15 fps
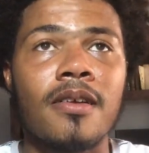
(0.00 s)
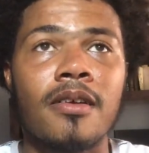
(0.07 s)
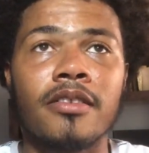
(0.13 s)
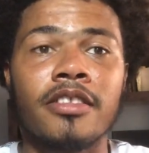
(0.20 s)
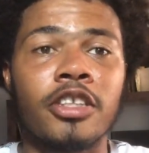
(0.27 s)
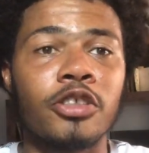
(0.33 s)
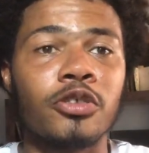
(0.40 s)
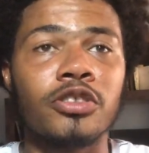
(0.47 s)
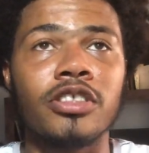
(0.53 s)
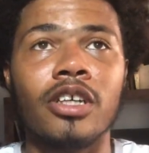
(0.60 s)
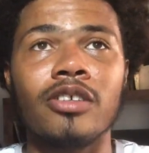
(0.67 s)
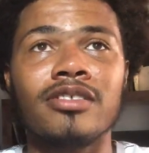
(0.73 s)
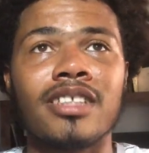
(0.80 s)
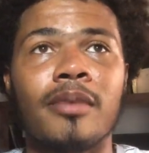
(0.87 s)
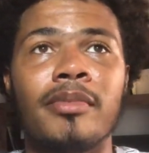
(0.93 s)
Thank you,
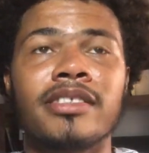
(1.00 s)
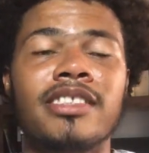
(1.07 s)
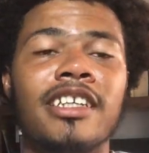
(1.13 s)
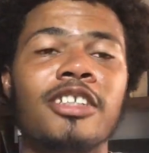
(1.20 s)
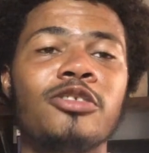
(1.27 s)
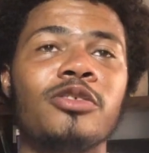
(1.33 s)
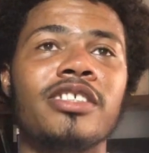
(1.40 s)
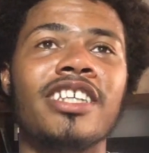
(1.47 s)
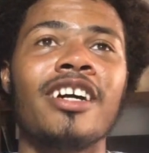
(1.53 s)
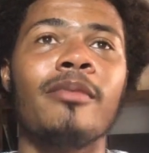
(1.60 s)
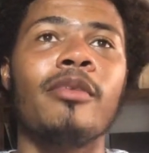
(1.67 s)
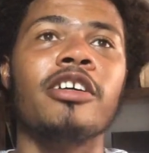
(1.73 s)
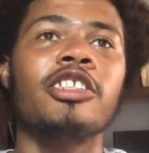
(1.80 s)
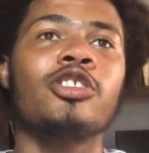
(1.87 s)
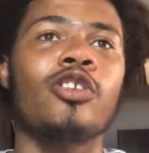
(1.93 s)
Charles. I'm excited to hear
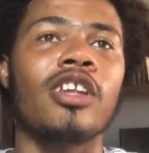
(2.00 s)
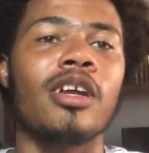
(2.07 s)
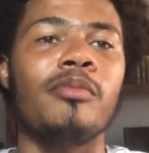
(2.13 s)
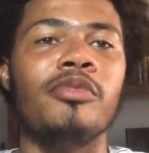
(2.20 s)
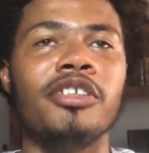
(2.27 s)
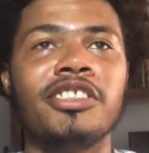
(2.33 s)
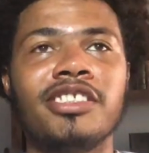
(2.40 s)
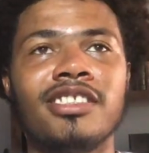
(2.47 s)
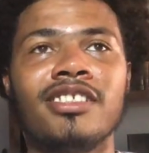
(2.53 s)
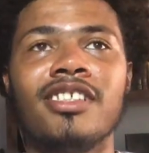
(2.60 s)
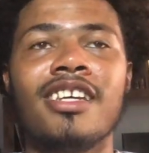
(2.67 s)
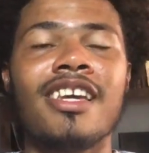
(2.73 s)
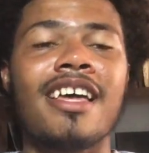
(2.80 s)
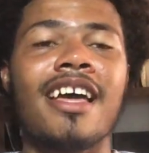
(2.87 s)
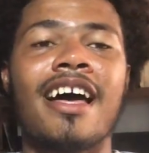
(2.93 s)
about this collaboration
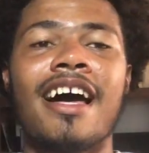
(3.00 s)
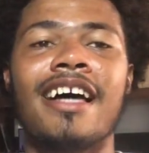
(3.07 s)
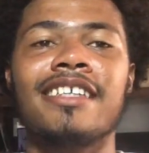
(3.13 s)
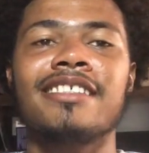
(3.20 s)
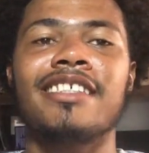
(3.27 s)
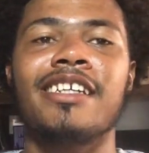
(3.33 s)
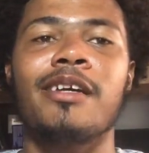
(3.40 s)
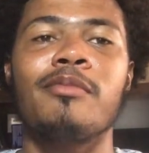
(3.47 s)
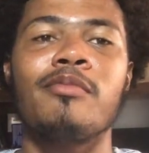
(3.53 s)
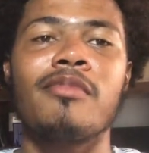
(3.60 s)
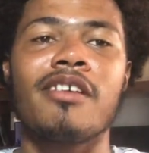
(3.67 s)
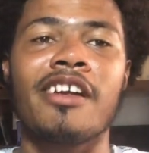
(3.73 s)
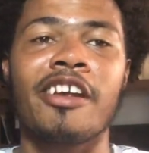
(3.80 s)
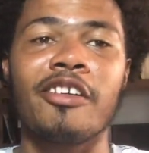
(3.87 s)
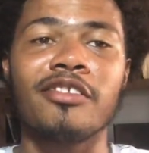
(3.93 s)
as I am
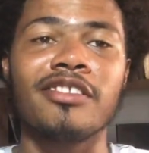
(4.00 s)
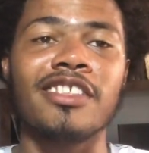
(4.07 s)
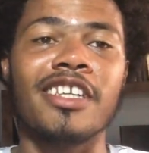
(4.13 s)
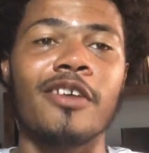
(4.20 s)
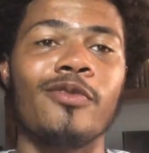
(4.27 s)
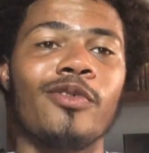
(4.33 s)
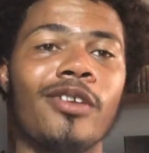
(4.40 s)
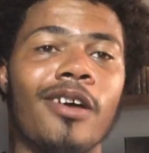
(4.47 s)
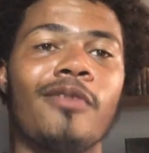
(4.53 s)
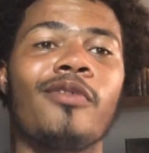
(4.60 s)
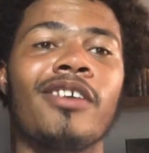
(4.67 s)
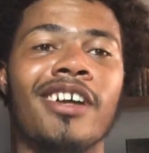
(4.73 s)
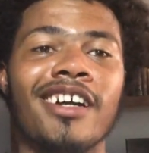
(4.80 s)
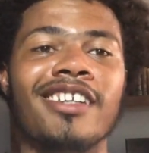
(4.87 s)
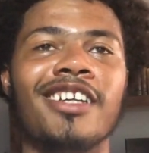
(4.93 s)
currently a
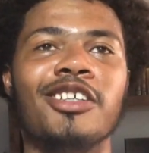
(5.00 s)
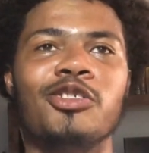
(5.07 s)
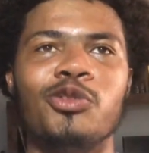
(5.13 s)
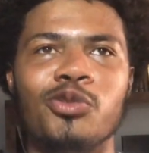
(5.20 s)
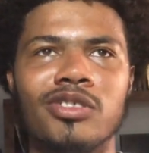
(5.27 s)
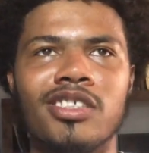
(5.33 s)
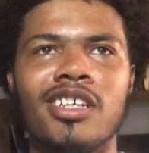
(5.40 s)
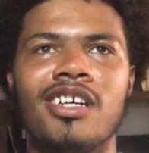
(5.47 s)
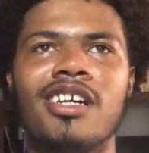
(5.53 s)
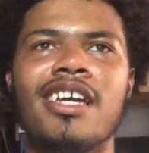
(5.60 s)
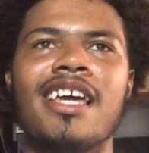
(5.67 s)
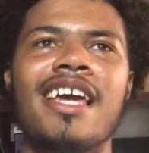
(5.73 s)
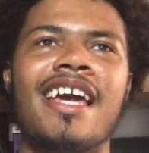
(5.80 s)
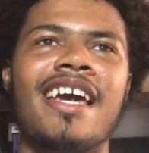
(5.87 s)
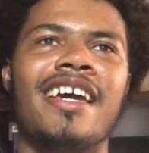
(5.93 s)
Vodafone Ghana user,
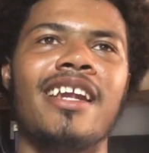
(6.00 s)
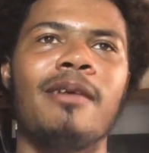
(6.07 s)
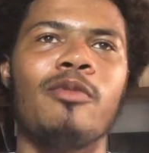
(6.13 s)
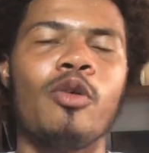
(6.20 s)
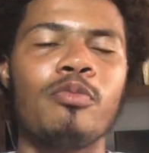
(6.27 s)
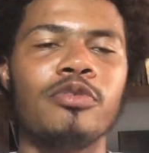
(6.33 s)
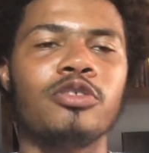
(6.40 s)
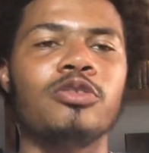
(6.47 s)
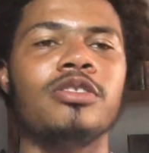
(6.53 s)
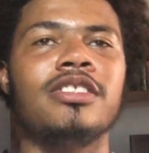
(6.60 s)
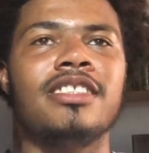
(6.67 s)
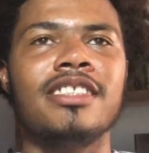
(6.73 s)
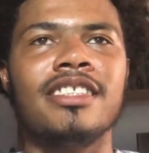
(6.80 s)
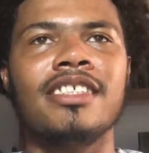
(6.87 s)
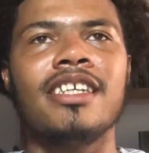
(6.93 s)
and I'm hoping to
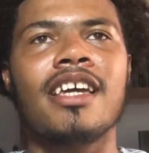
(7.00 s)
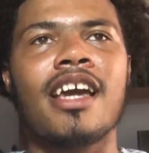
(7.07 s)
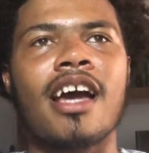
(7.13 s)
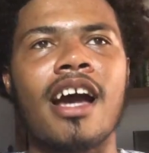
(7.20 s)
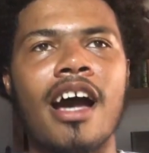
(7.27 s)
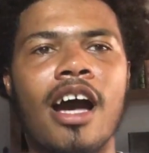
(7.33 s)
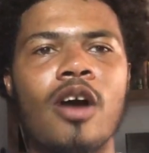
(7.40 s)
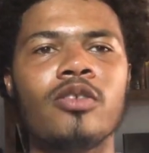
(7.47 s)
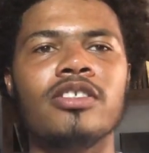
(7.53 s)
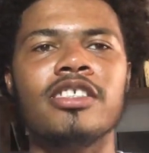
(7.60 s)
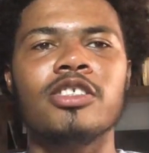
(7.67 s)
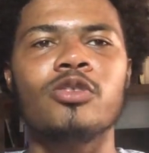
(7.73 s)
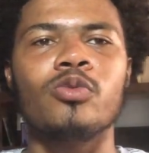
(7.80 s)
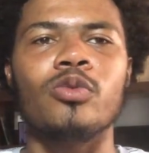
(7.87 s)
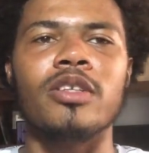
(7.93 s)
see how
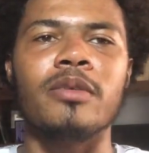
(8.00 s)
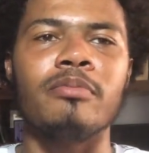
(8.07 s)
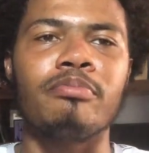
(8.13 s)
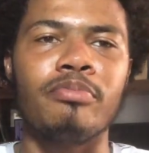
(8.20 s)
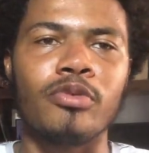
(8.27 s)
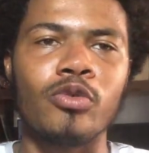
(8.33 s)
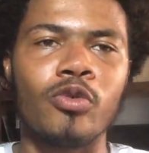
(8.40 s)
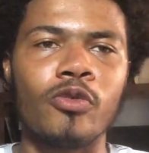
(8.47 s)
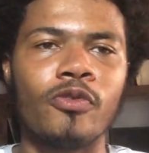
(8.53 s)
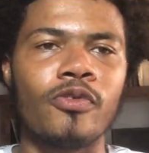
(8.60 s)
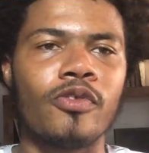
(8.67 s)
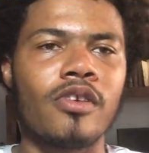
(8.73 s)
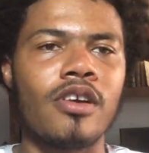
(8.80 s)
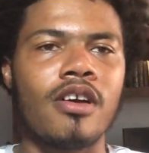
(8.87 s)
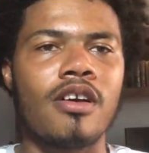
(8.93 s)
this will improve
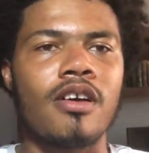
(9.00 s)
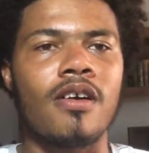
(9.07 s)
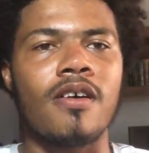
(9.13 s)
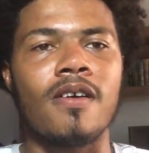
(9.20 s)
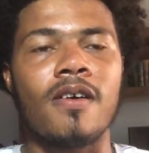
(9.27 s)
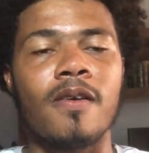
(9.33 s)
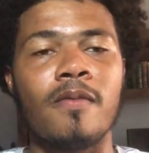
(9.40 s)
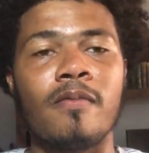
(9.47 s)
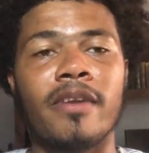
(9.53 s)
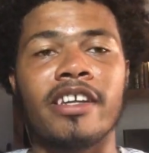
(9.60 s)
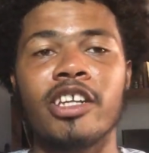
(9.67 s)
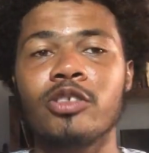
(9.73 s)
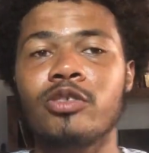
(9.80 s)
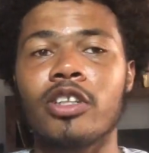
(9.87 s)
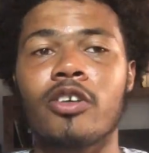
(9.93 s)
my
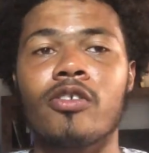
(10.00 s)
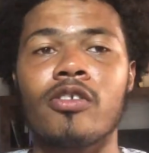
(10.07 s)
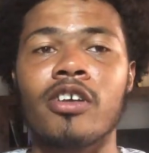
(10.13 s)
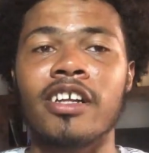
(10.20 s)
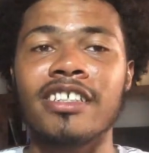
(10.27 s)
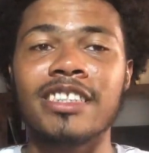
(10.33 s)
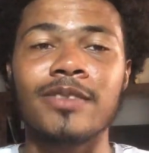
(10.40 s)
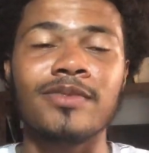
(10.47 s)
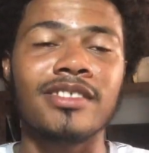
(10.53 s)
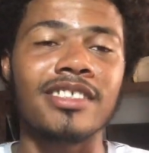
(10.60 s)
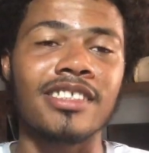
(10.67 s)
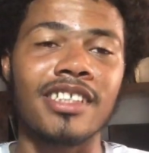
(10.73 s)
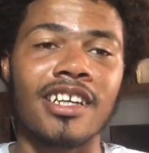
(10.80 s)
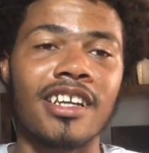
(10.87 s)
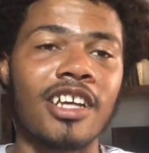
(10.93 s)
network connectivity
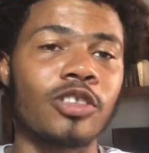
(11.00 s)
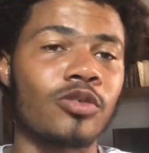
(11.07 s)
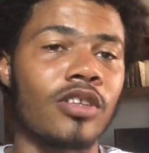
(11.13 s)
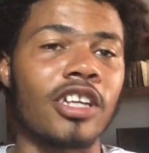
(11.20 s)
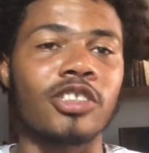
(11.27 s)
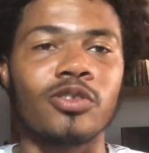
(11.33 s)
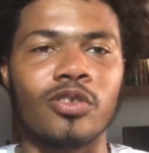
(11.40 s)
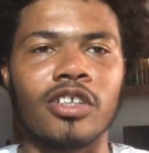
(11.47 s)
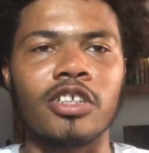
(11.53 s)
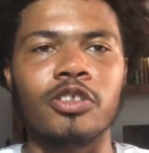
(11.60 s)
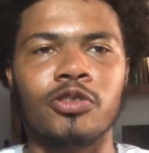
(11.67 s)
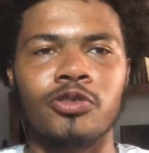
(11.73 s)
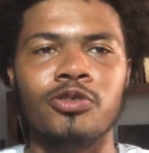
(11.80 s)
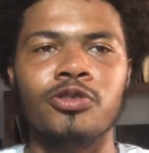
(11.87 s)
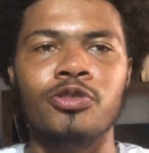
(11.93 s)
in Ghana as well as other
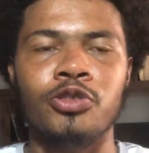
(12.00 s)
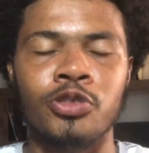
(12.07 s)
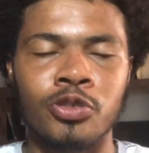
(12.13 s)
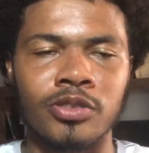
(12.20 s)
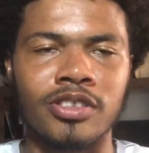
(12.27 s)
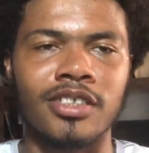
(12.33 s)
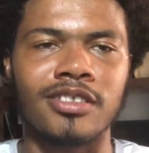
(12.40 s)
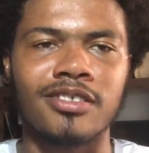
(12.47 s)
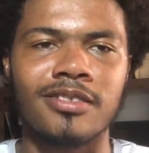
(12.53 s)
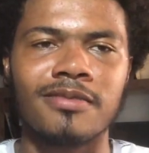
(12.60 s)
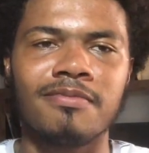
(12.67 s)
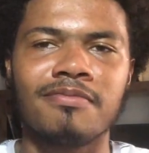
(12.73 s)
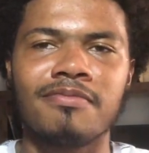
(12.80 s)
users.